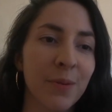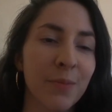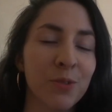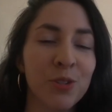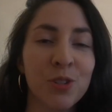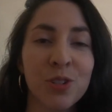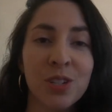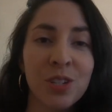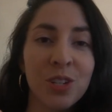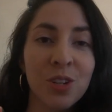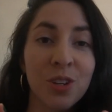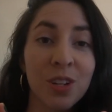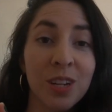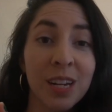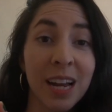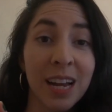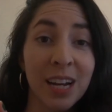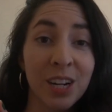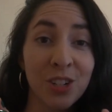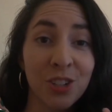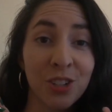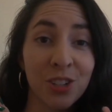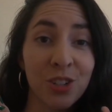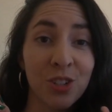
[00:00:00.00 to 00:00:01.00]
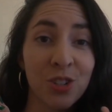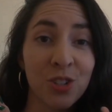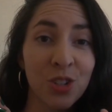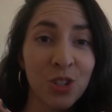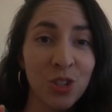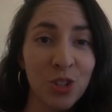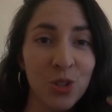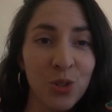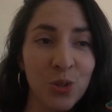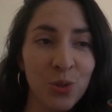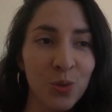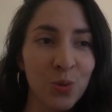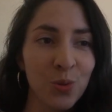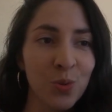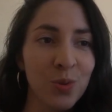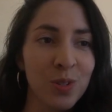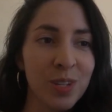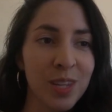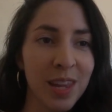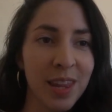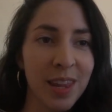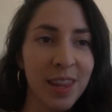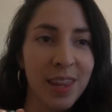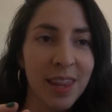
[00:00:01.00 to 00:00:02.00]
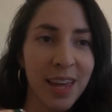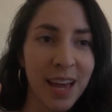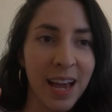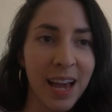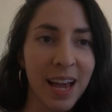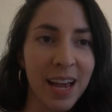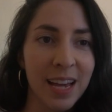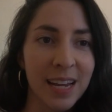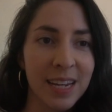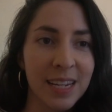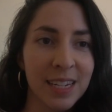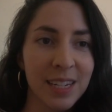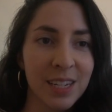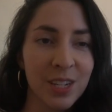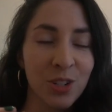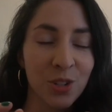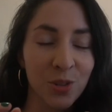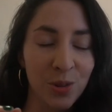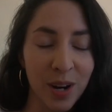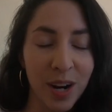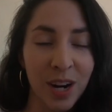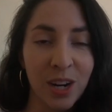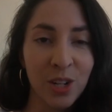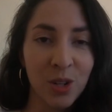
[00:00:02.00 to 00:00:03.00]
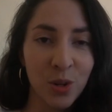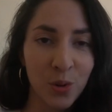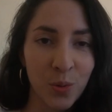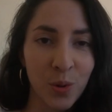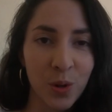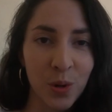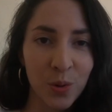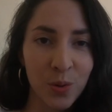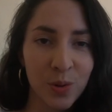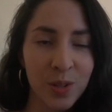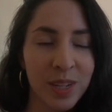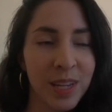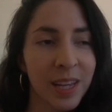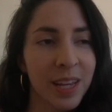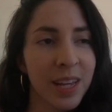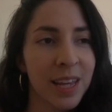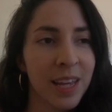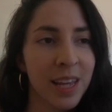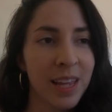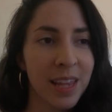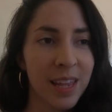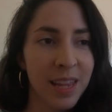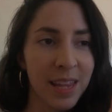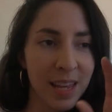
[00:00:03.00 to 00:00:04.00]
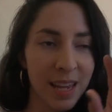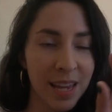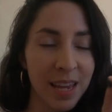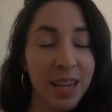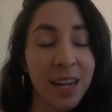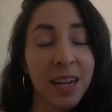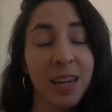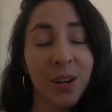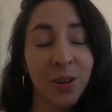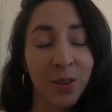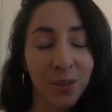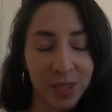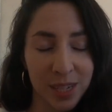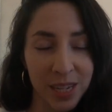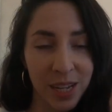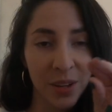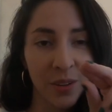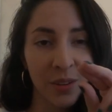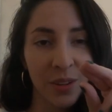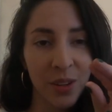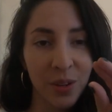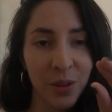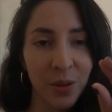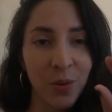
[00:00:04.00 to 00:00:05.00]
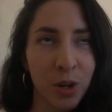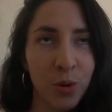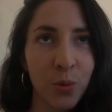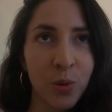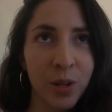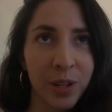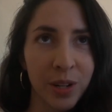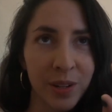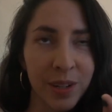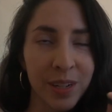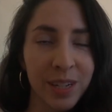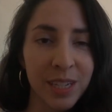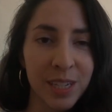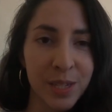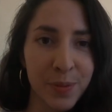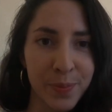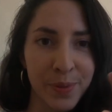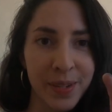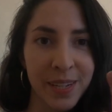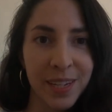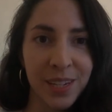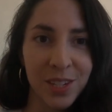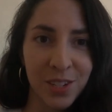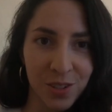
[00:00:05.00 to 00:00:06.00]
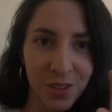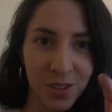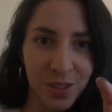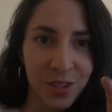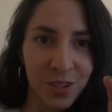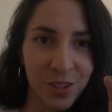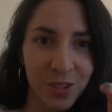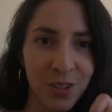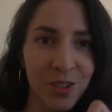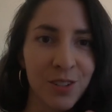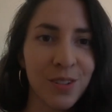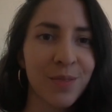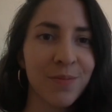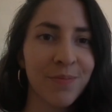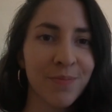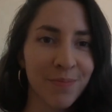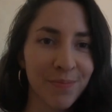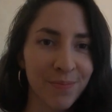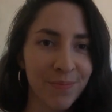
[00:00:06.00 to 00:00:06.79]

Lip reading: Just you can actually just use that direct quote and it'll tell you what query is being searched.